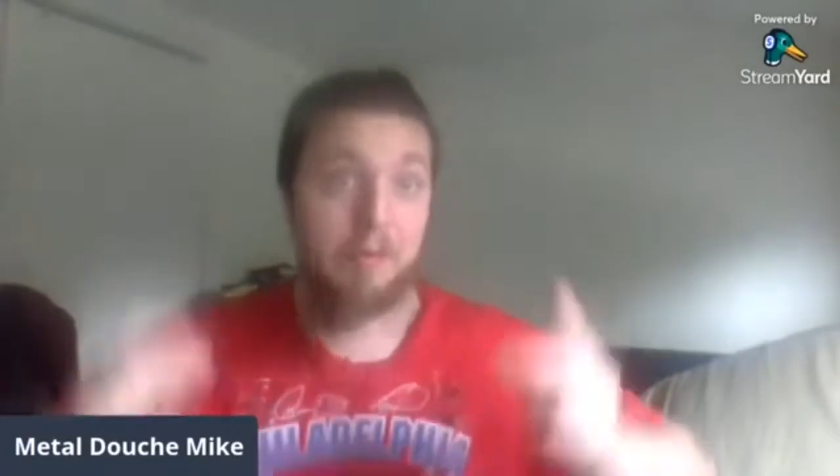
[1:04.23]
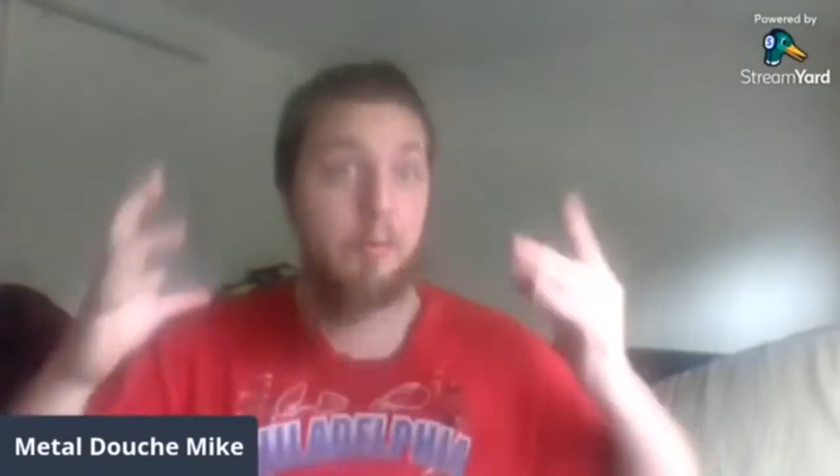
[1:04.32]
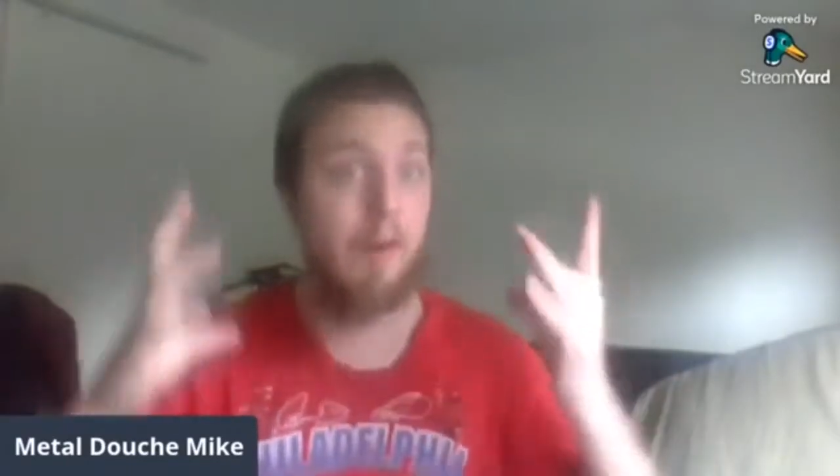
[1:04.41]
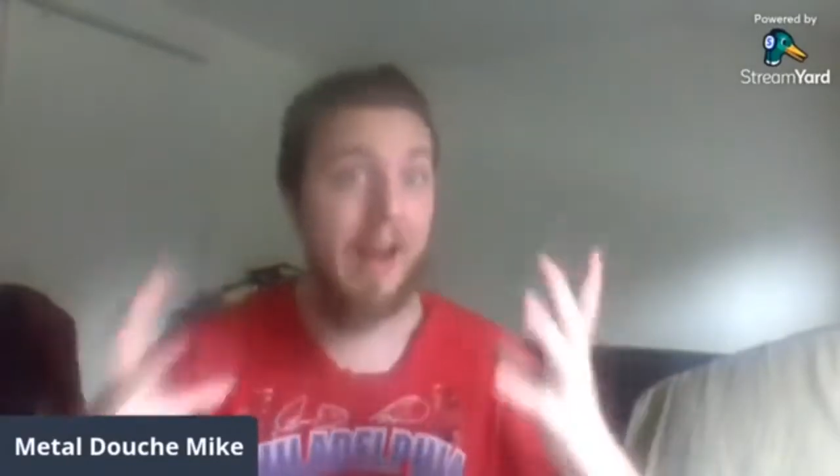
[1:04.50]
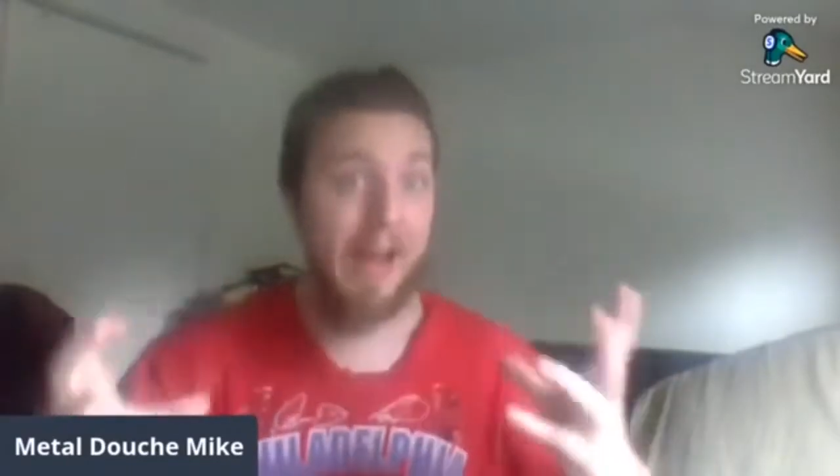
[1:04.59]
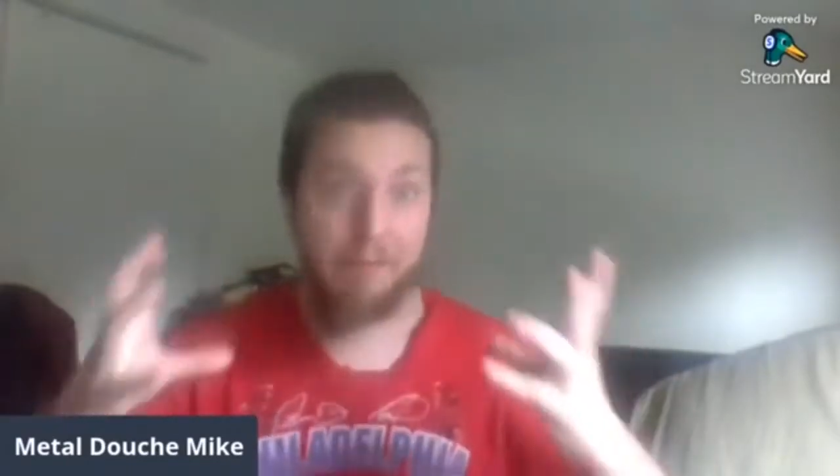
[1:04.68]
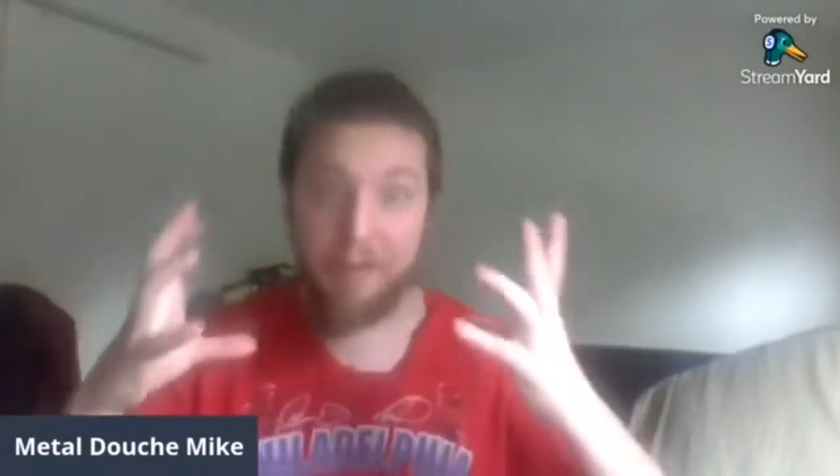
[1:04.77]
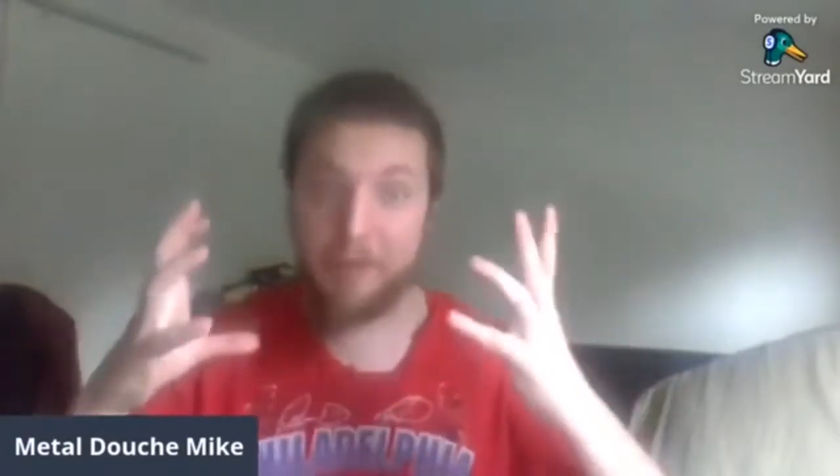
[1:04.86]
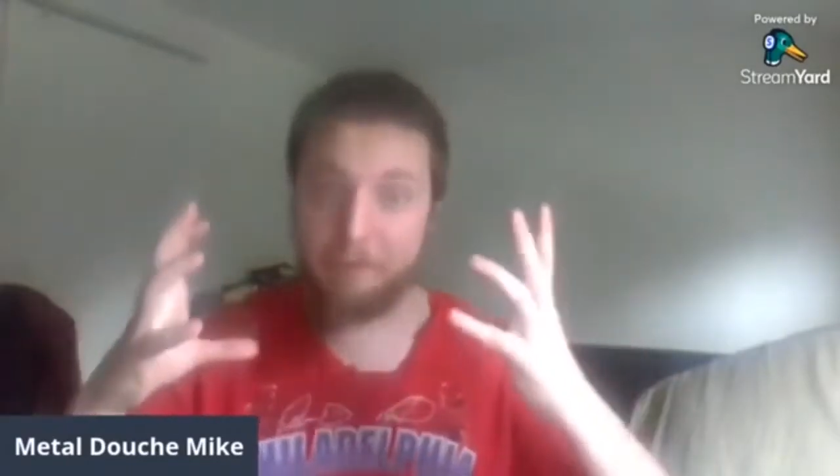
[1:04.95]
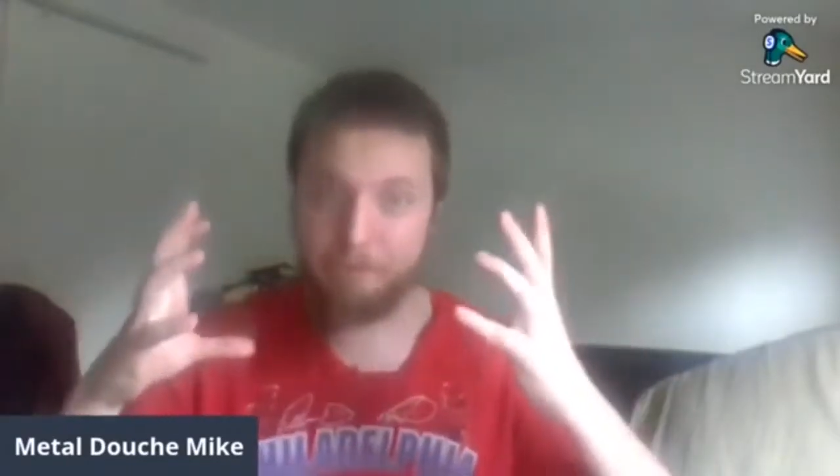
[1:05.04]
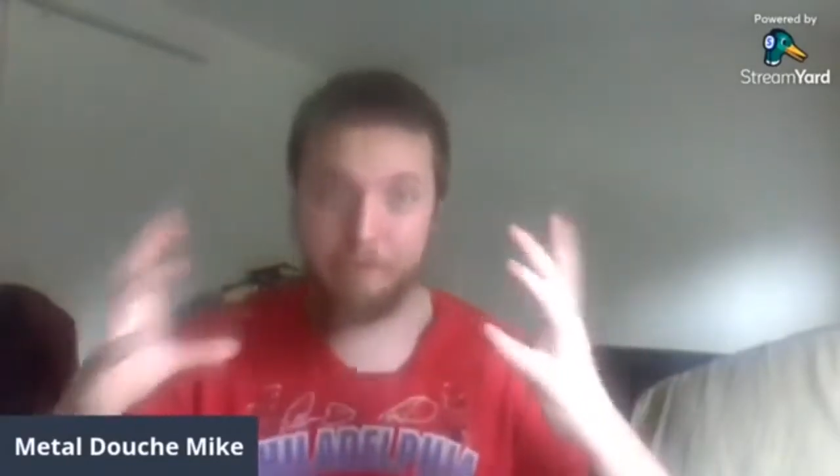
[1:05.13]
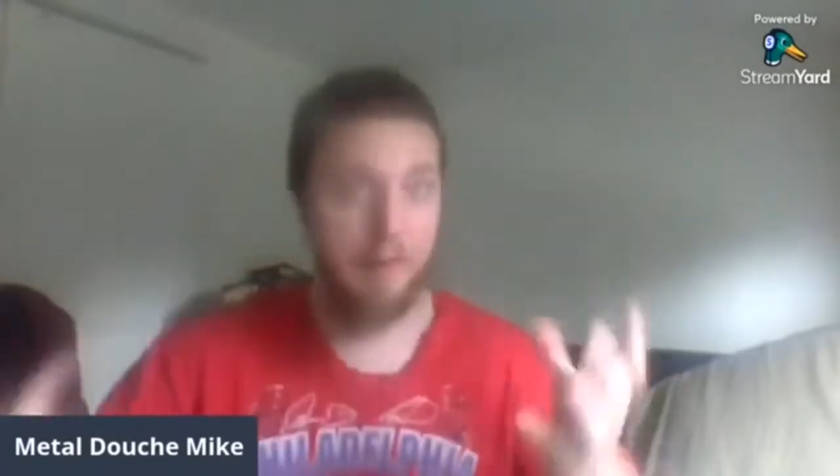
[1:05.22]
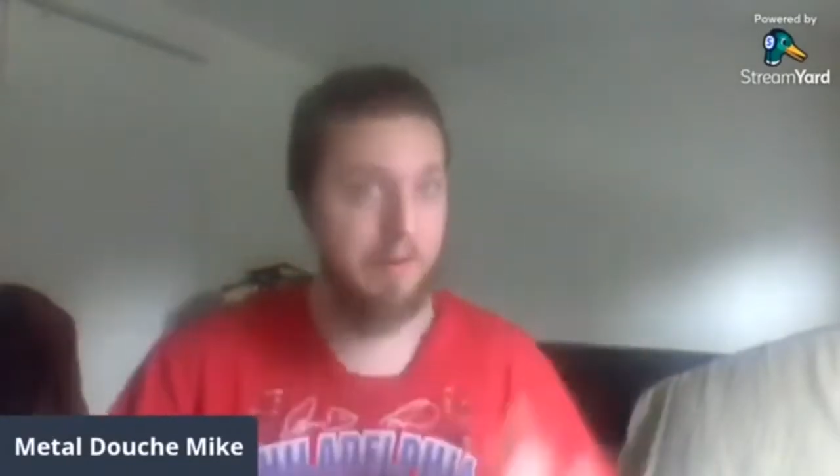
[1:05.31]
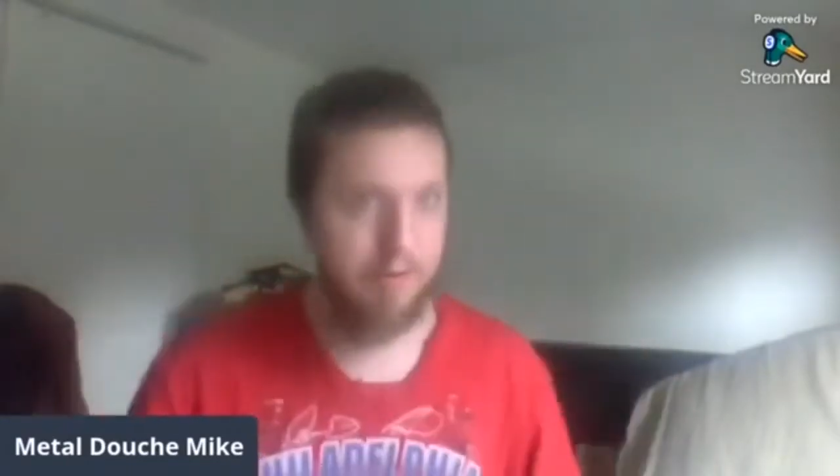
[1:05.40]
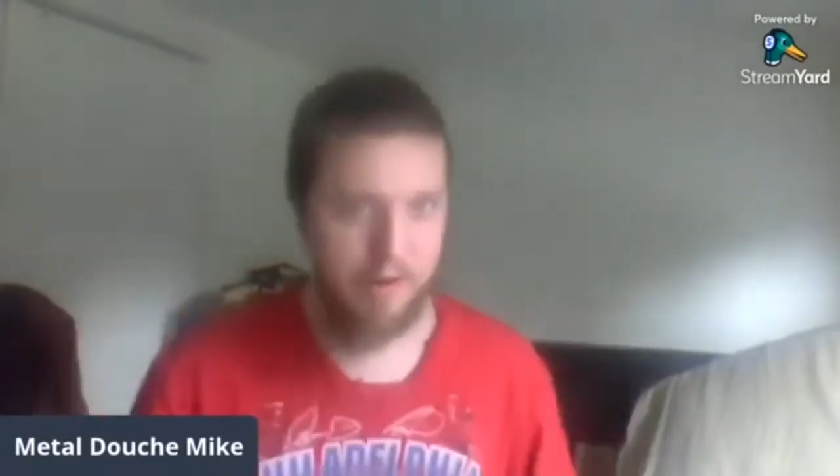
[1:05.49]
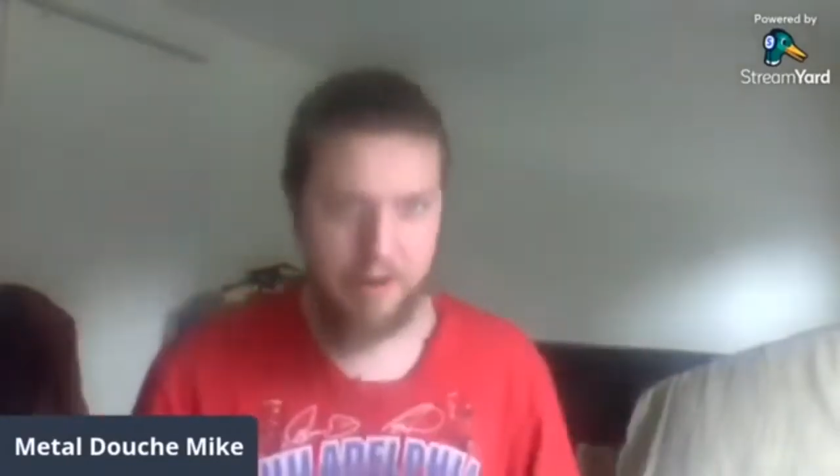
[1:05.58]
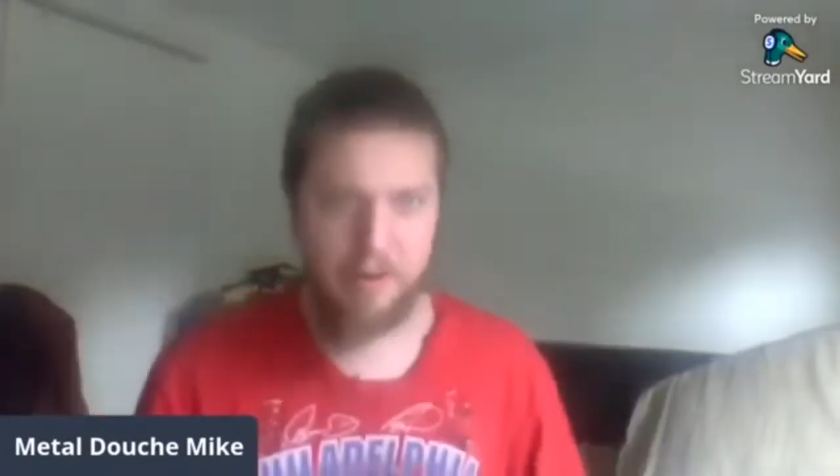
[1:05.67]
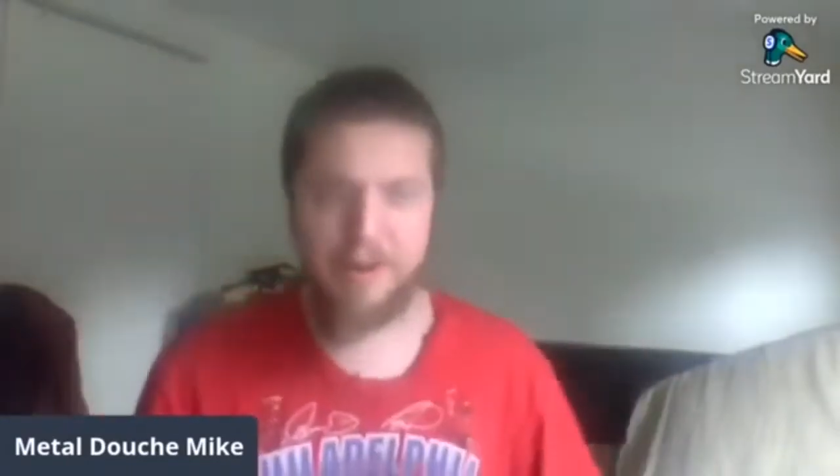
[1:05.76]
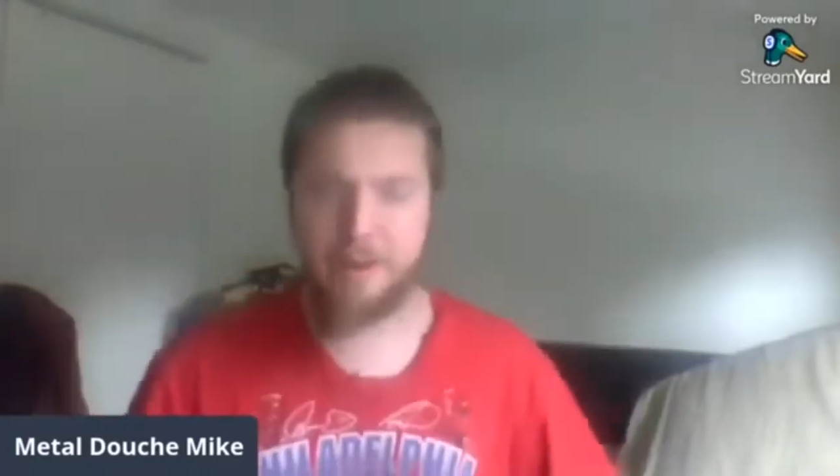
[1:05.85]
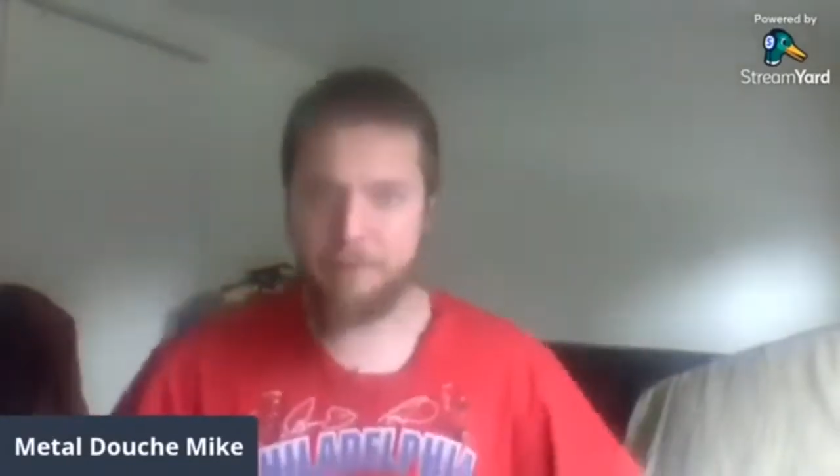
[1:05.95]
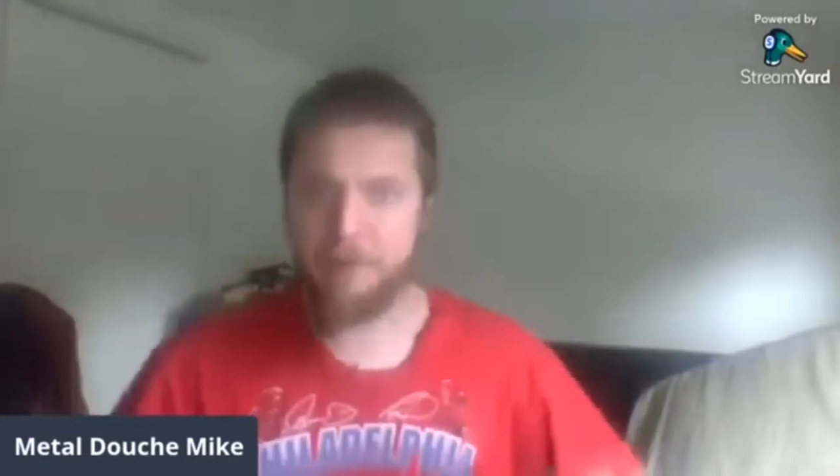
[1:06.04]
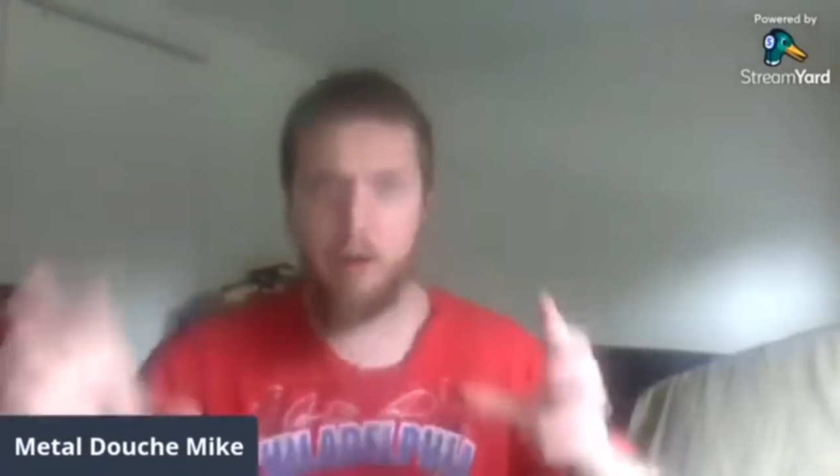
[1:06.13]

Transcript: for having legendary